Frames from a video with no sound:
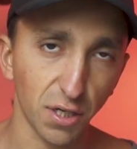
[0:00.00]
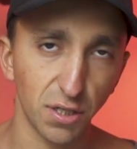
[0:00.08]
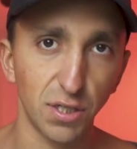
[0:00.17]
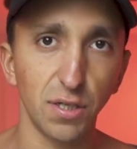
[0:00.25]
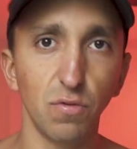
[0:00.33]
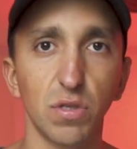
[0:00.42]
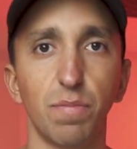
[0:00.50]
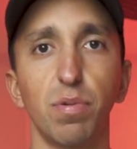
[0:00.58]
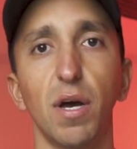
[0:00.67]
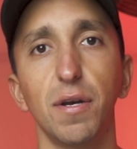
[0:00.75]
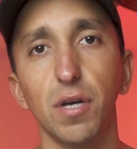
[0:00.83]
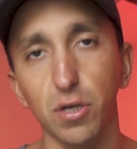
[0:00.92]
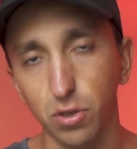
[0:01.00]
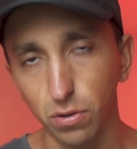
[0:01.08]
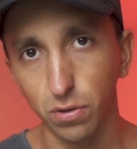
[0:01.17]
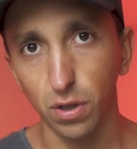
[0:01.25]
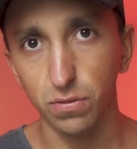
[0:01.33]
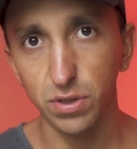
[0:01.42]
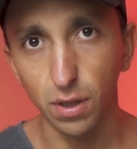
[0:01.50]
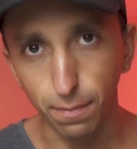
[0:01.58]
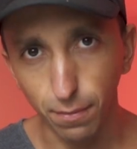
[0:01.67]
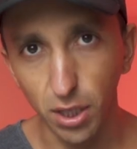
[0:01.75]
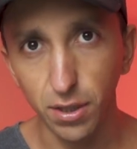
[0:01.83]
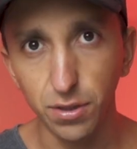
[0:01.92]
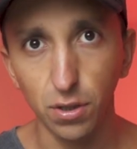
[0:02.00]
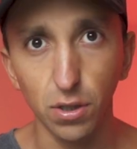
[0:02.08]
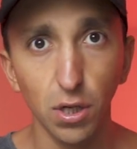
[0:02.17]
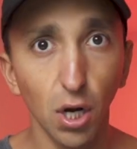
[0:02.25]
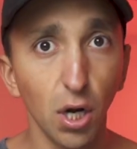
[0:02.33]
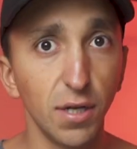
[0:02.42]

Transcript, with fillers: continuous blood glucose monitor